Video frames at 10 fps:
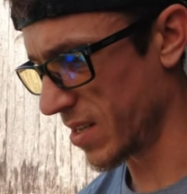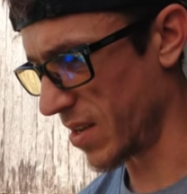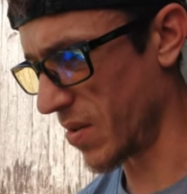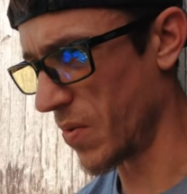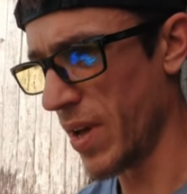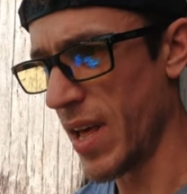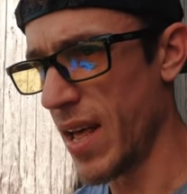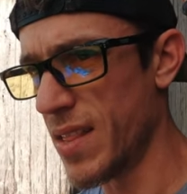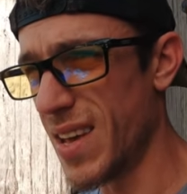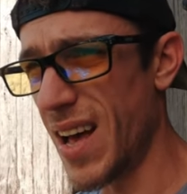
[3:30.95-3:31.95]
So
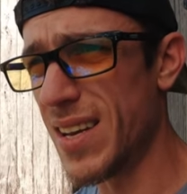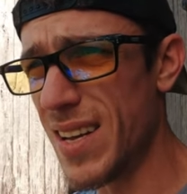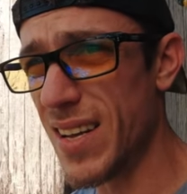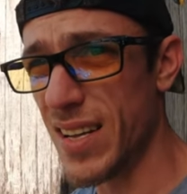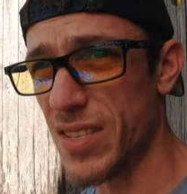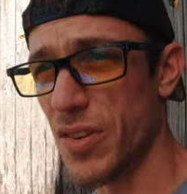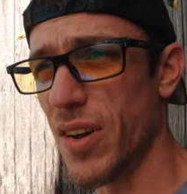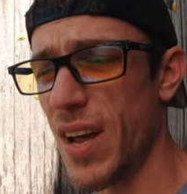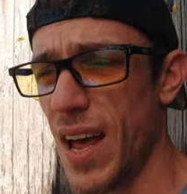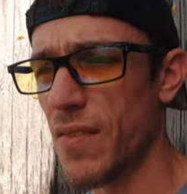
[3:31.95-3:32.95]
the idea is
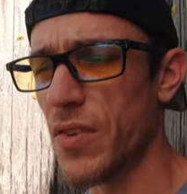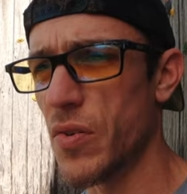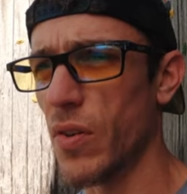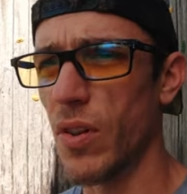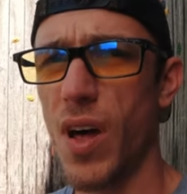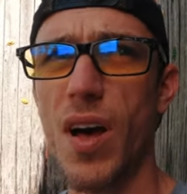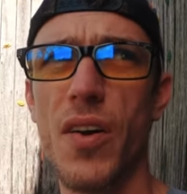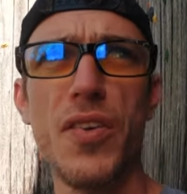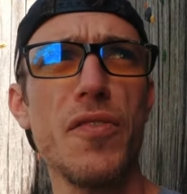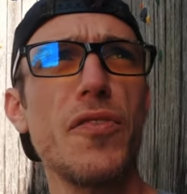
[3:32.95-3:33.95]
you're gonna have to do a
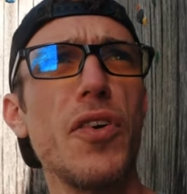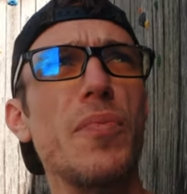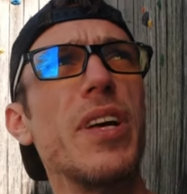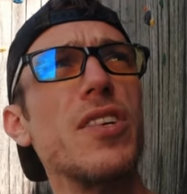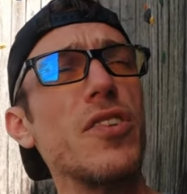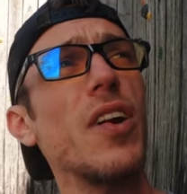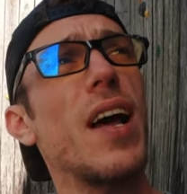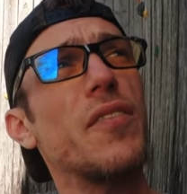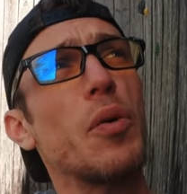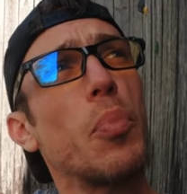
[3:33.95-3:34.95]
lot on your foot because you're
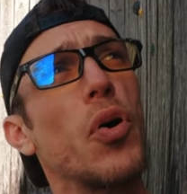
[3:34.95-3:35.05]
gonna have to